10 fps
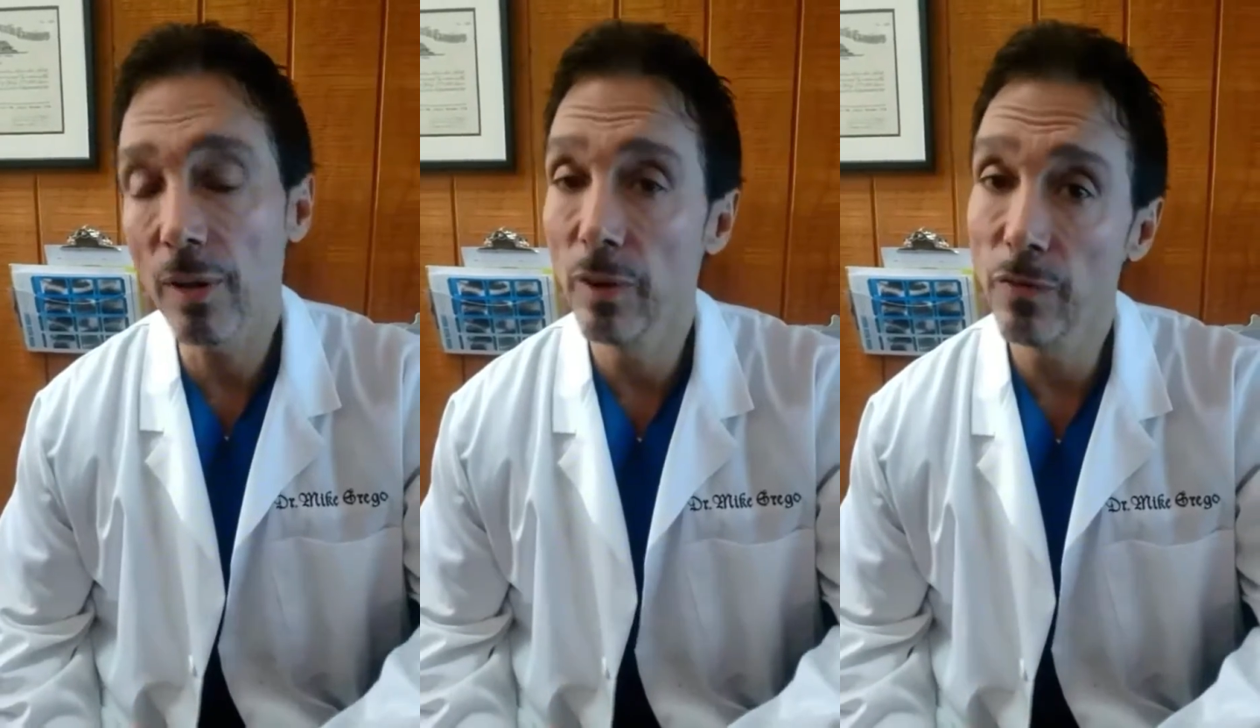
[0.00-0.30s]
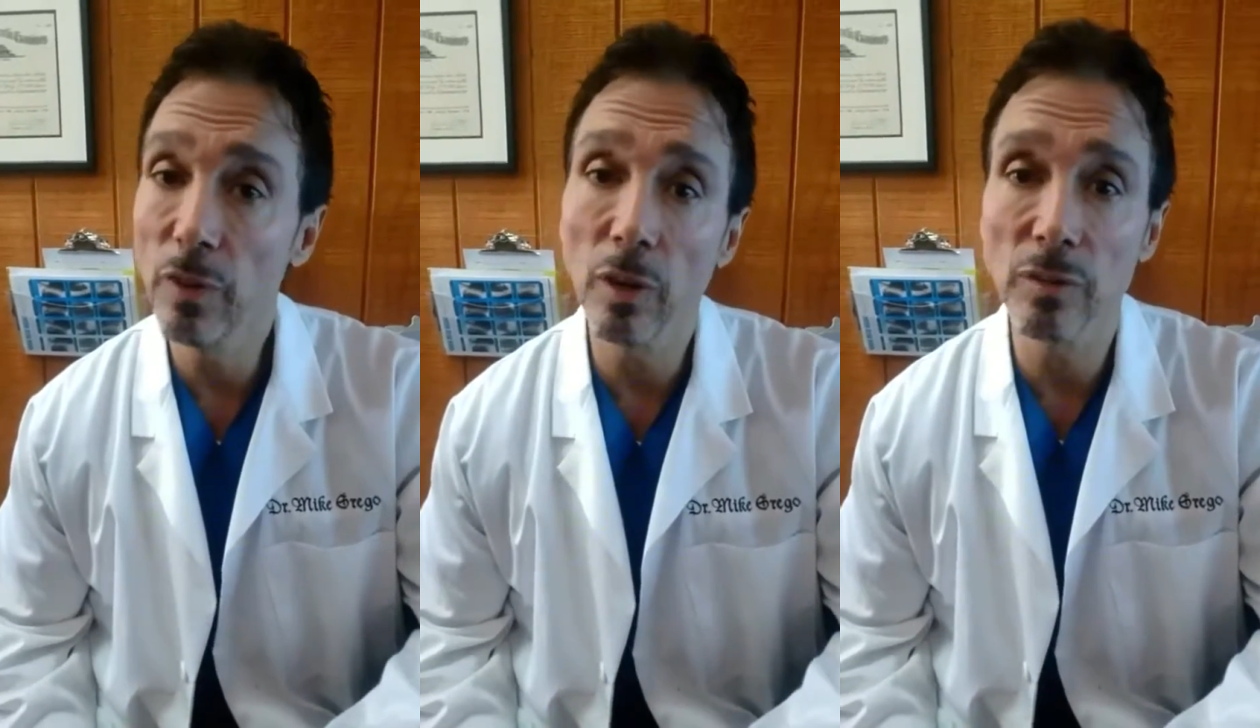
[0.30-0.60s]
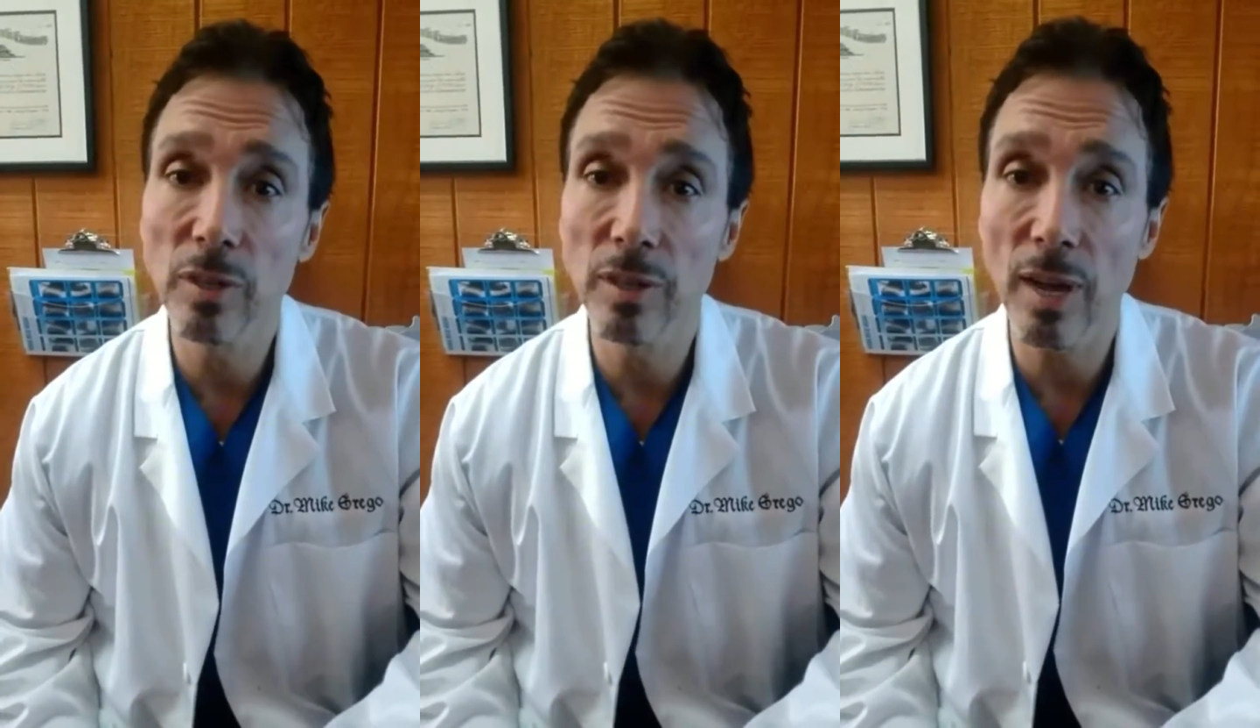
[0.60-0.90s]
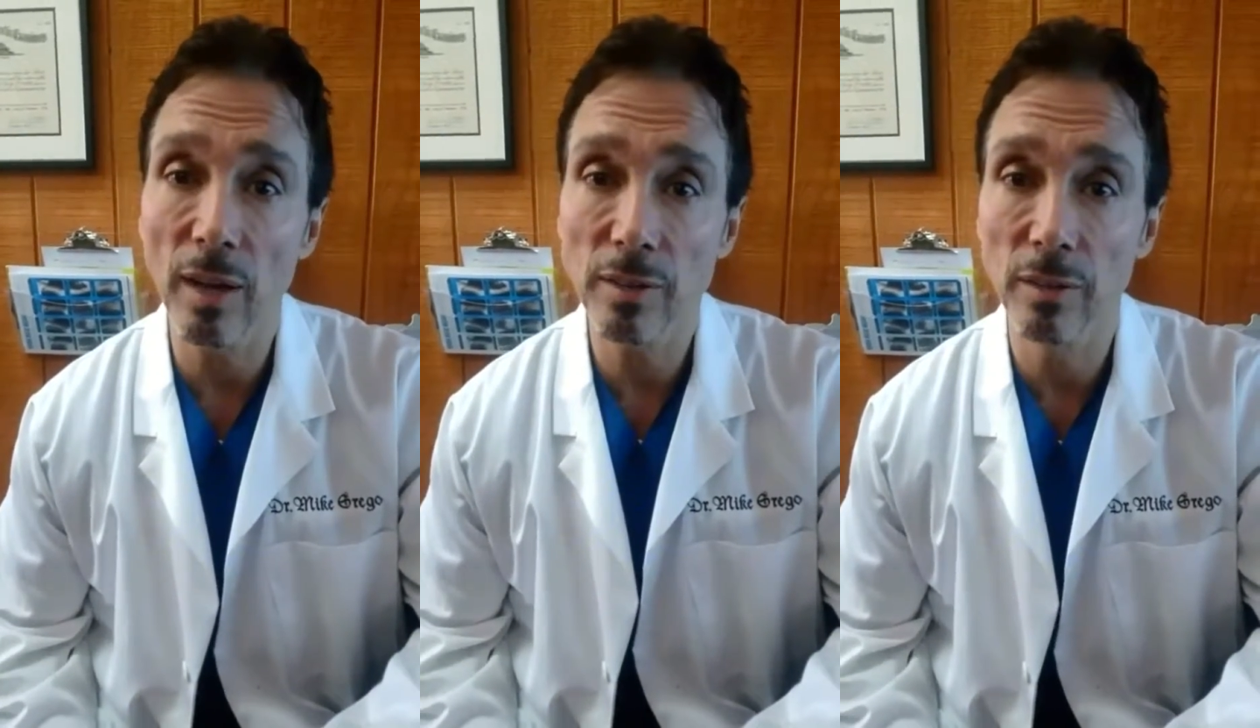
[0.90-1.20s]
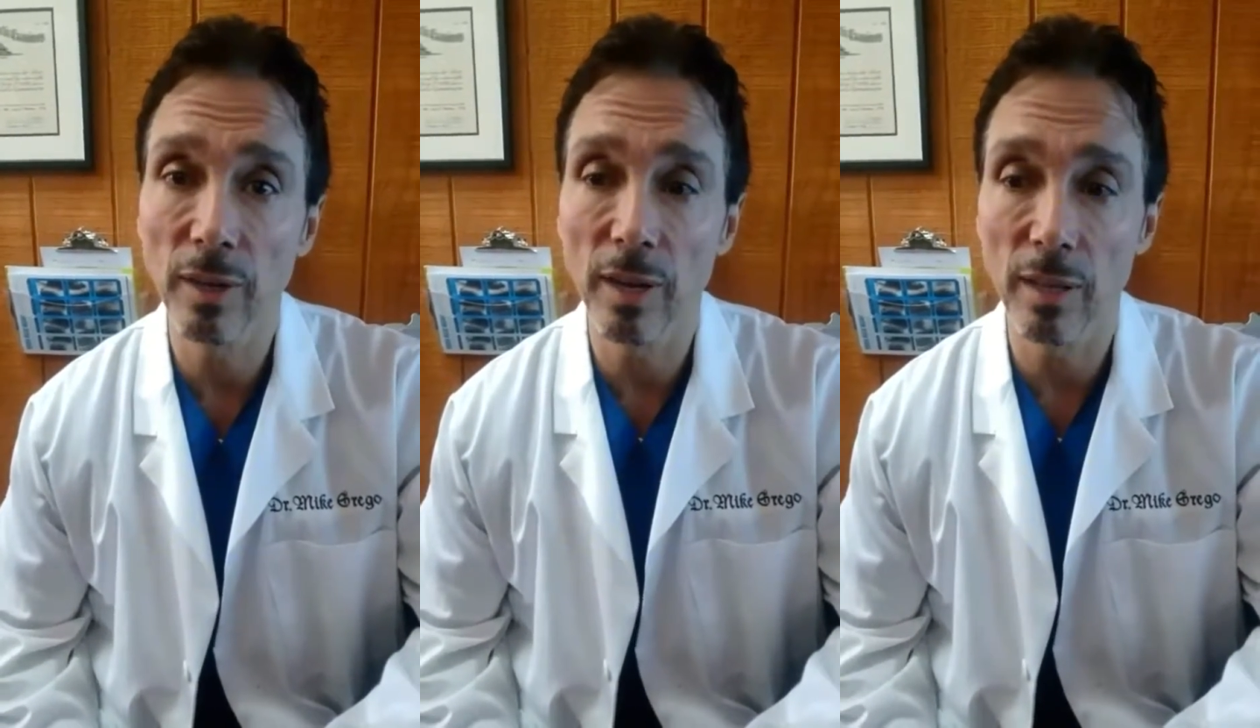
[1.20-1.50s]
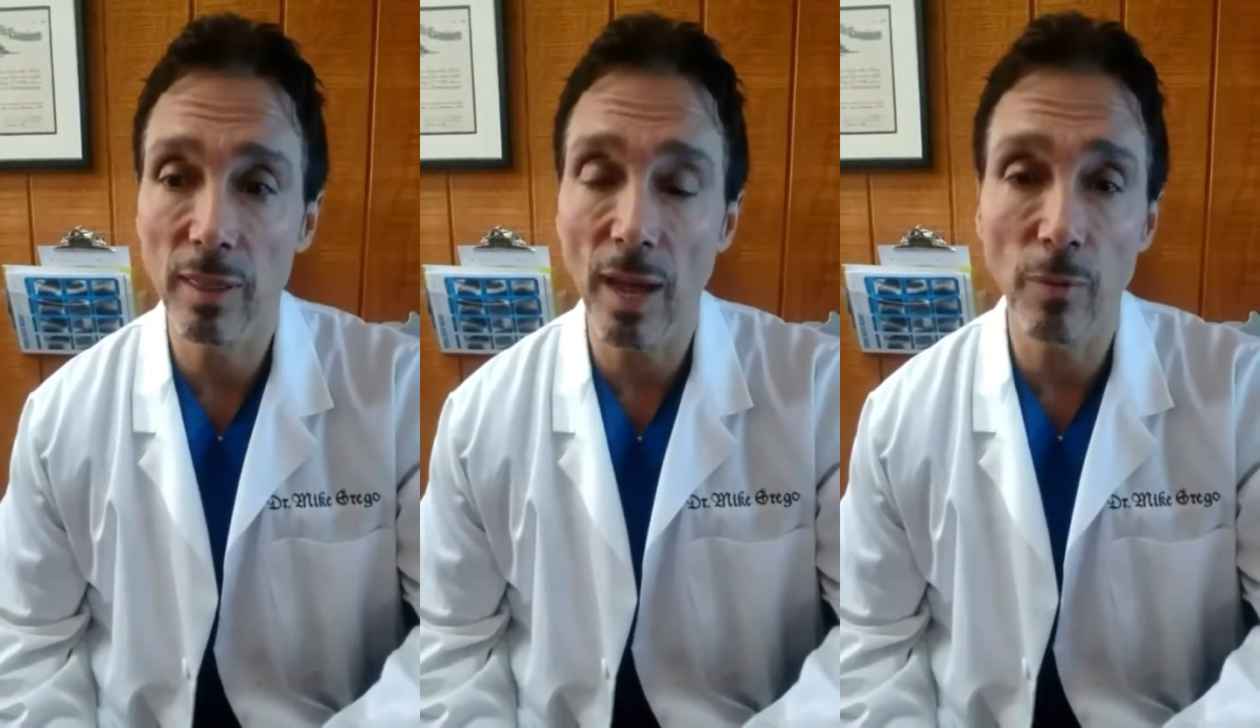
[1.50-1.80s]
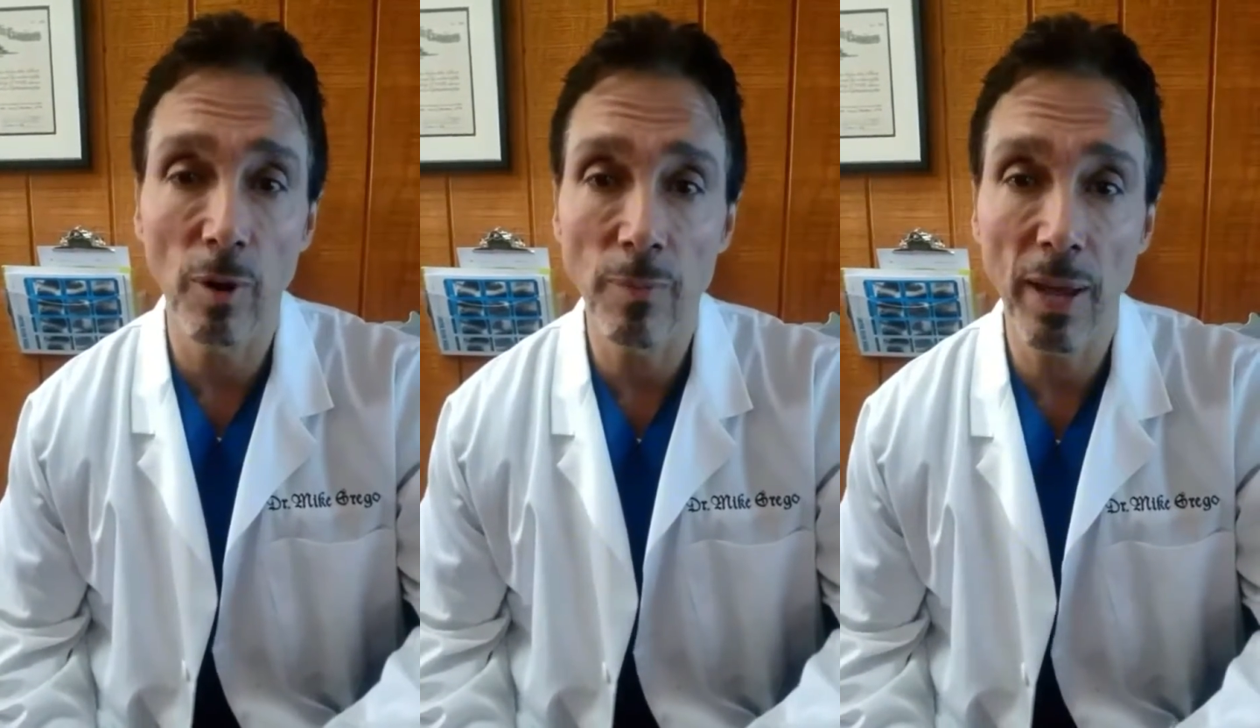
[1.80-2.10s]
even if you go to the doctor and get a
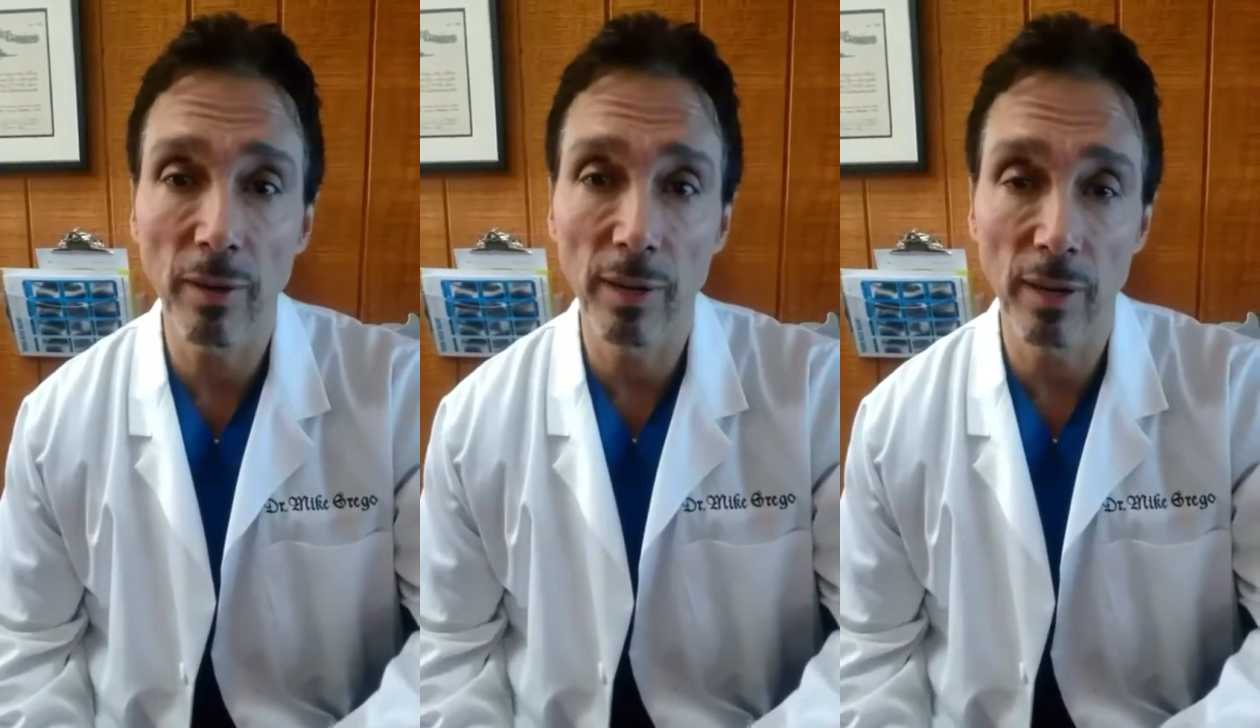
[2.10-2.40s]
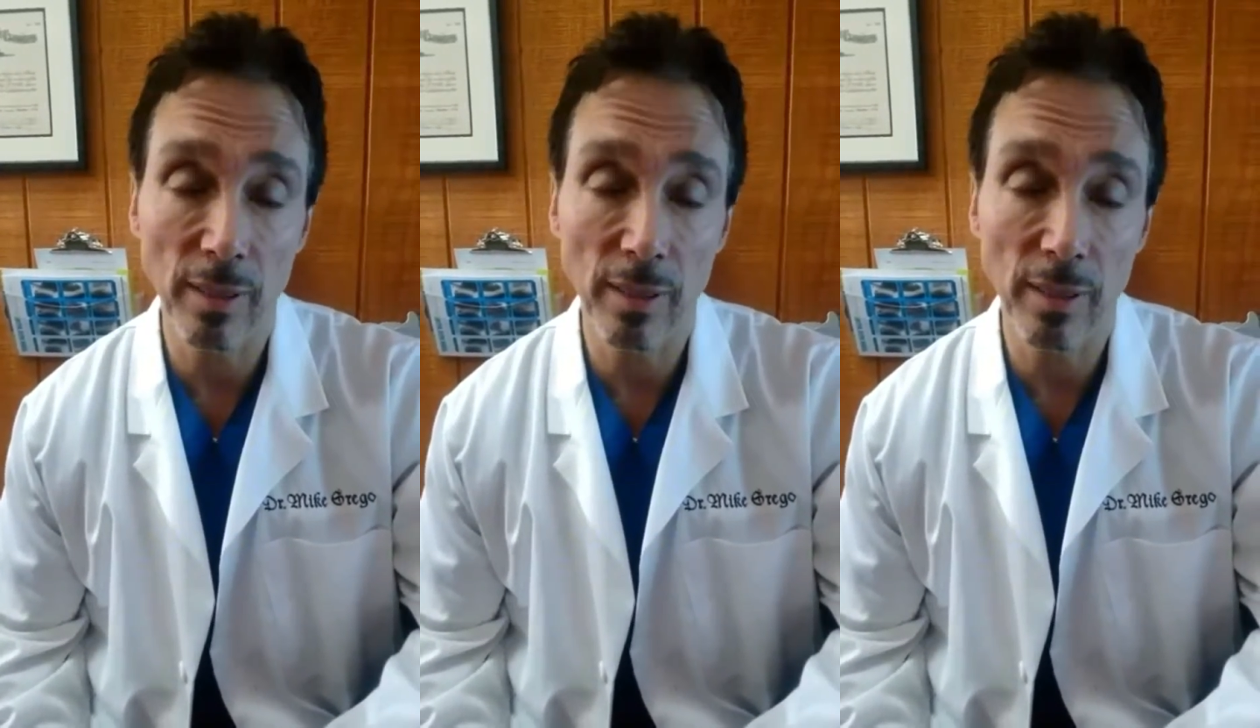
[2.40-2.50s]
thyroid panel,